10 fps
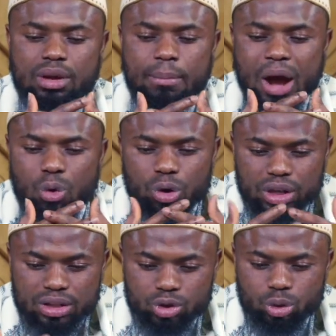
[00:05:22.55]
ma
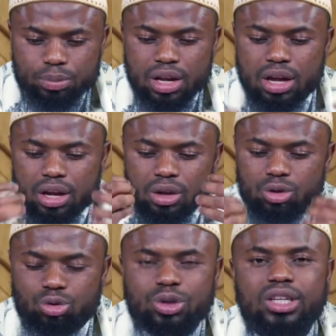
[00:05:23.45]
ukhidha jumla
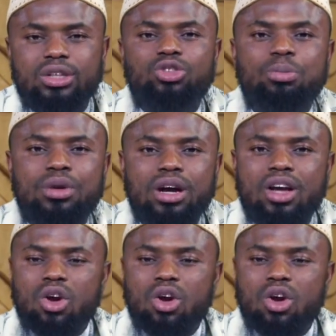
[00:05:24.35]
turika jumla.